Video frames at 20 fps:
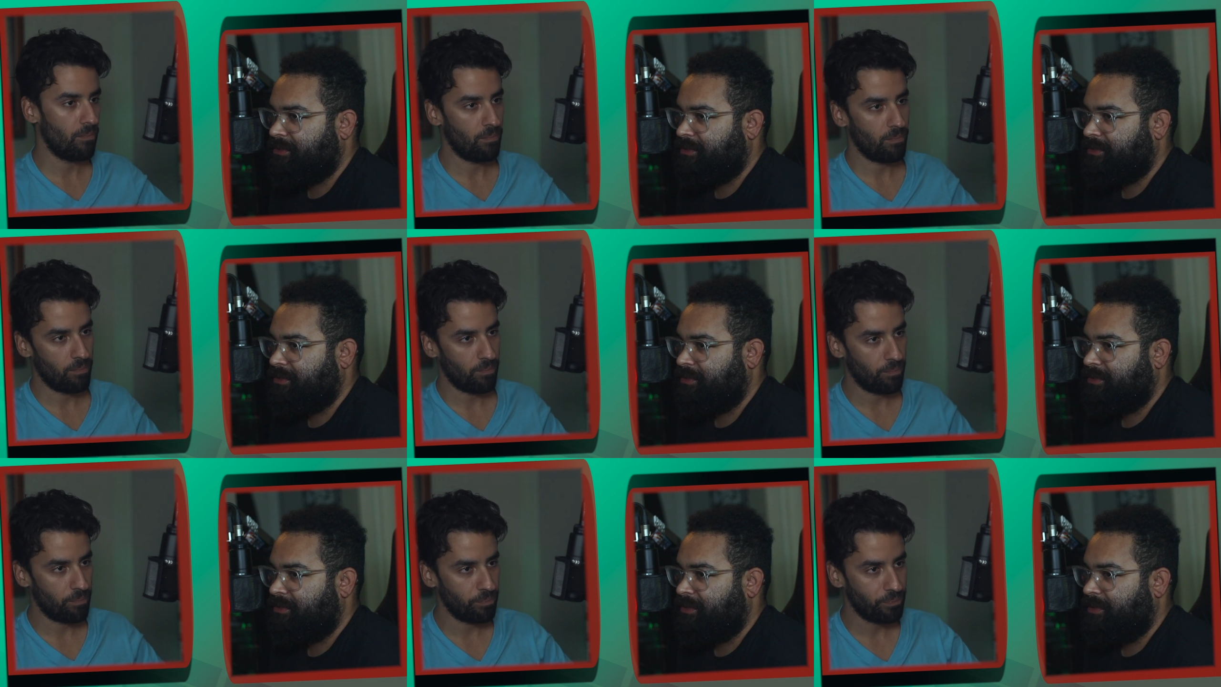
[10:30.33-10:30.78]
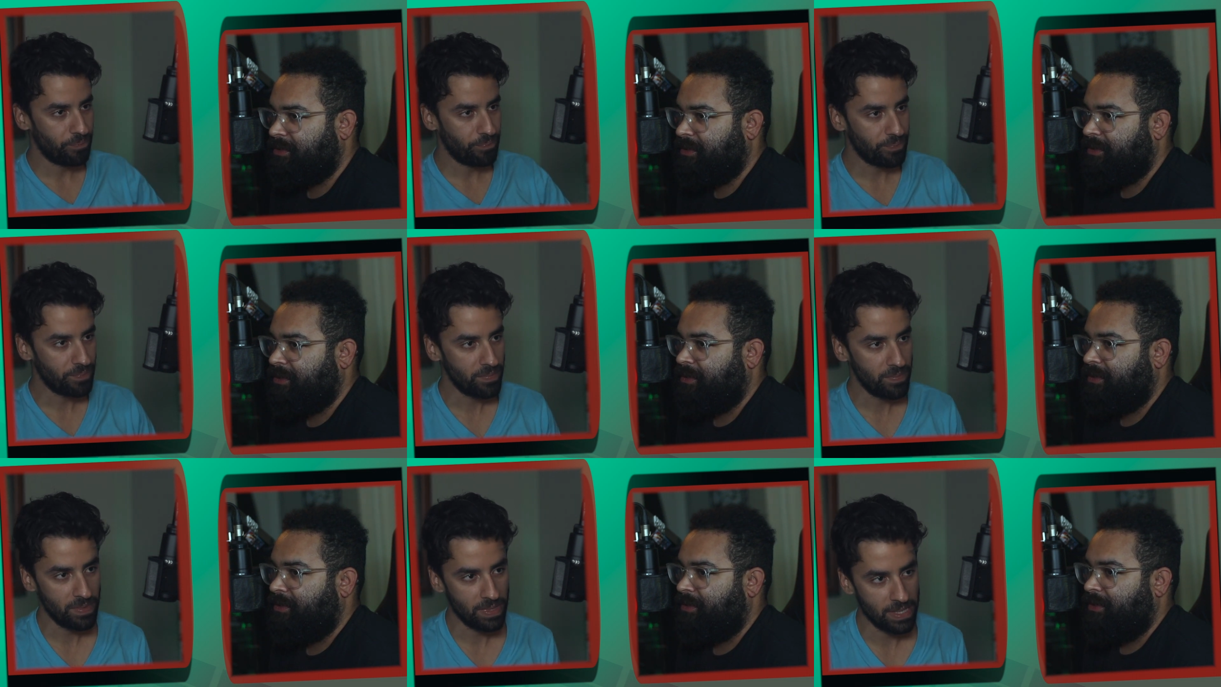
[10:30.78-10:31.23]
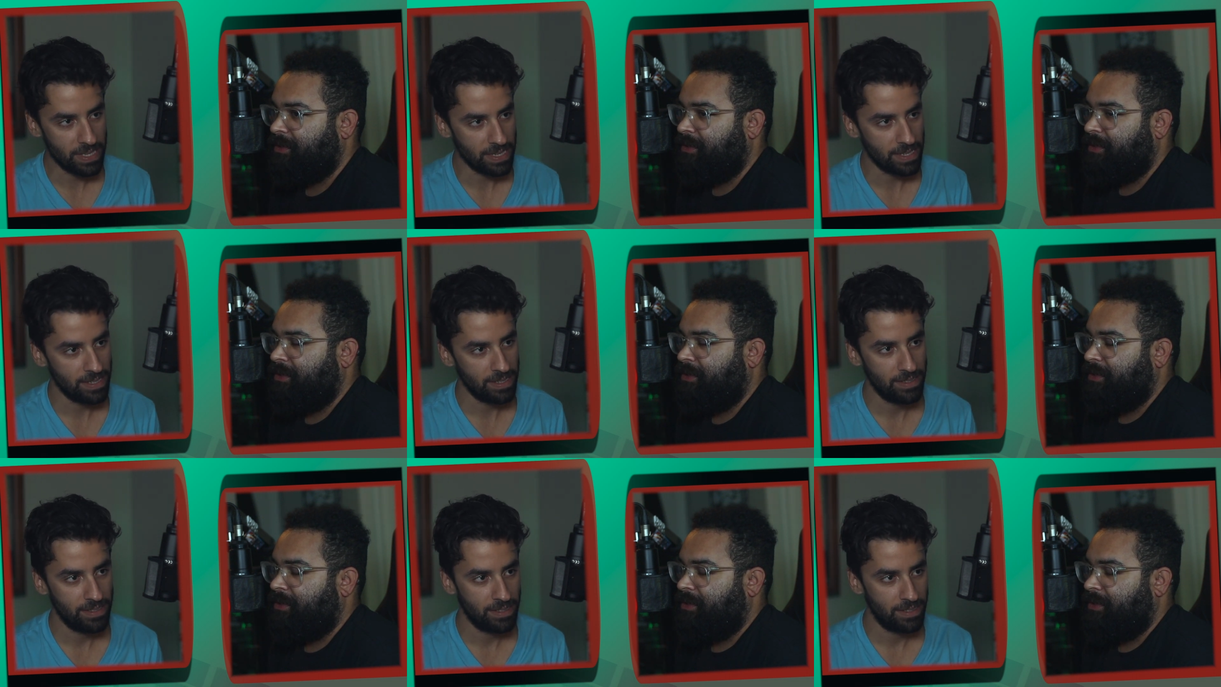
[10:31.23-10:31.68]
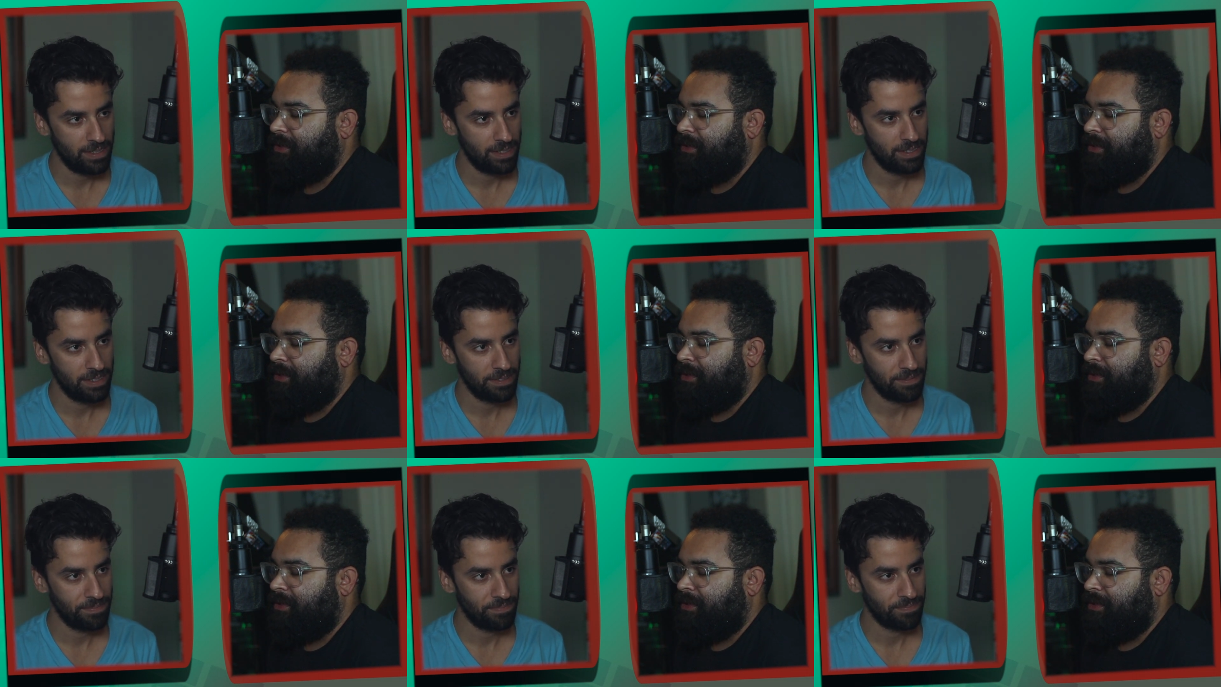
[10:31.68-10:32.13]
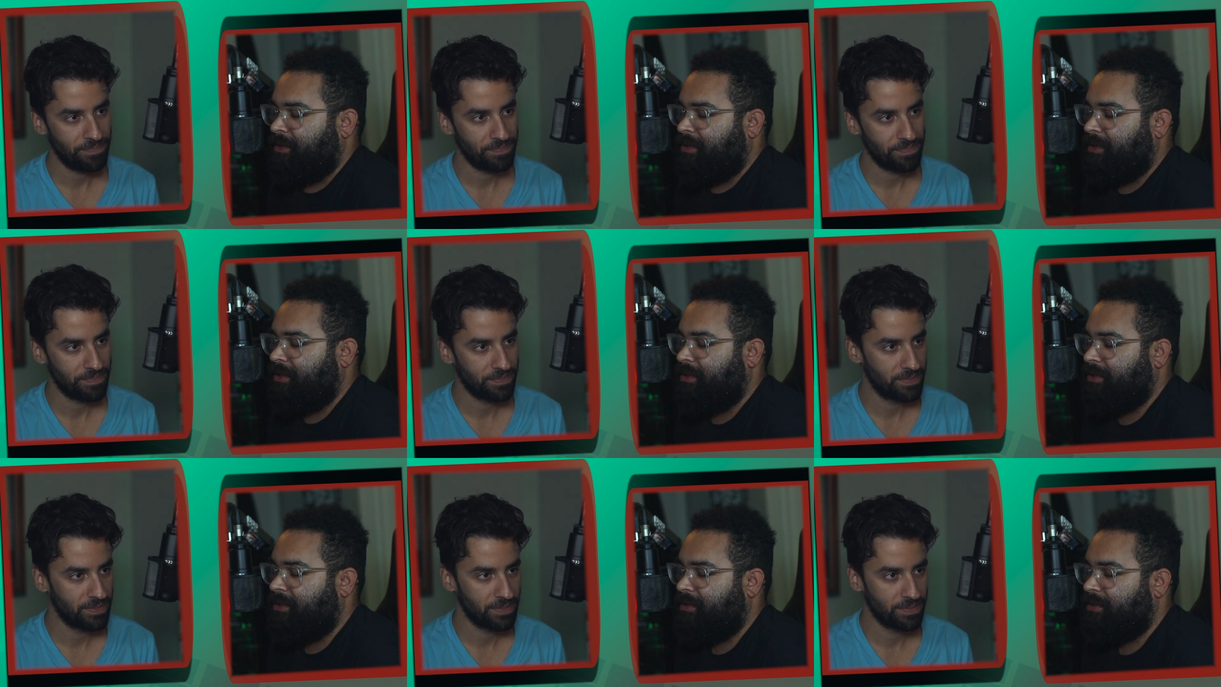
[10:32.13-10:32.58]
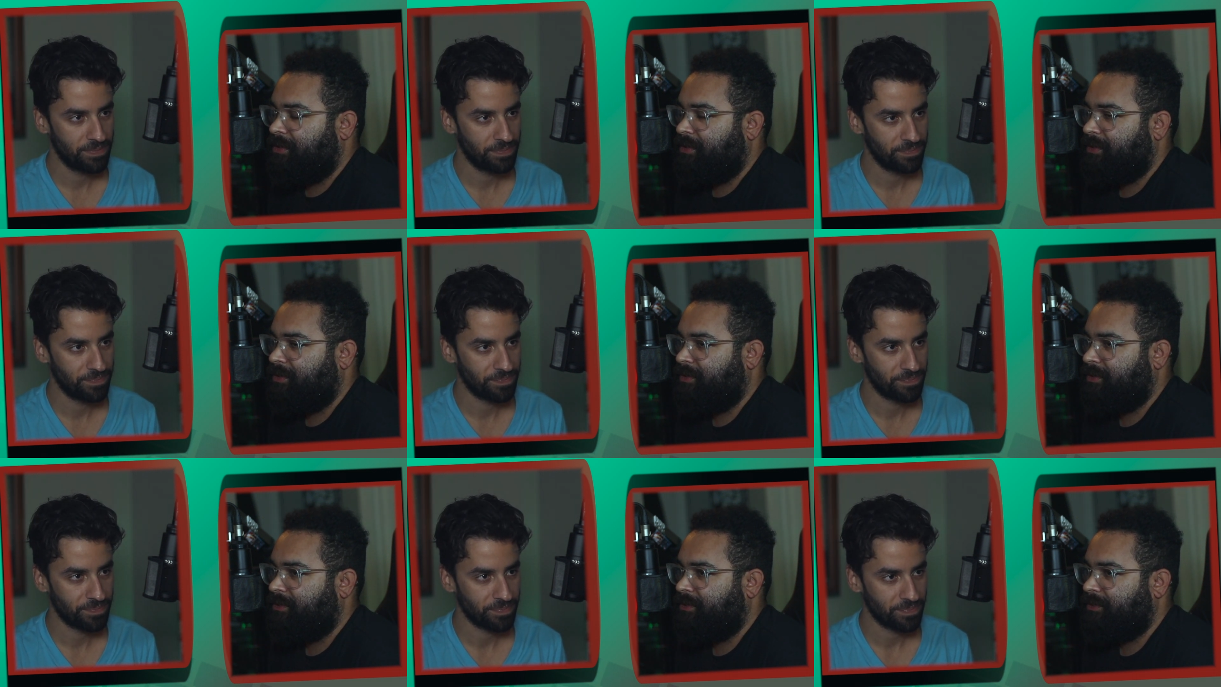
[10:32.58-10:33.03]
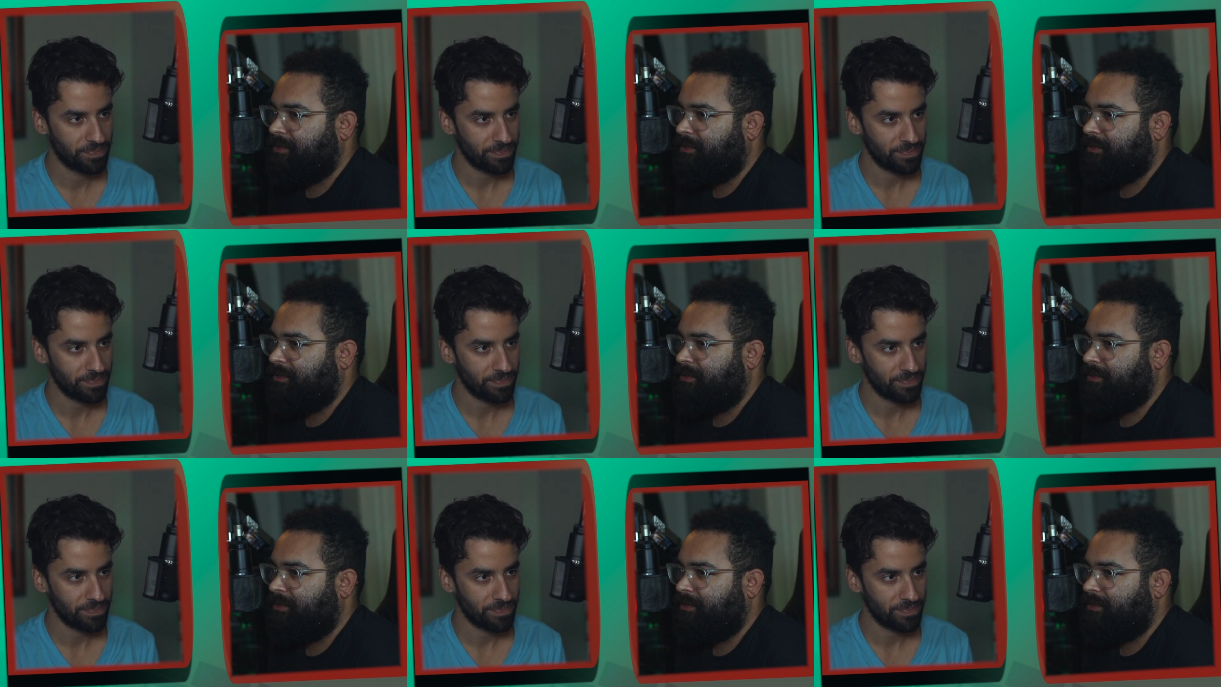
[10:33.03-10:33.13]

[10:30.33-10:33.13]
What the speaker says: Nothing is said.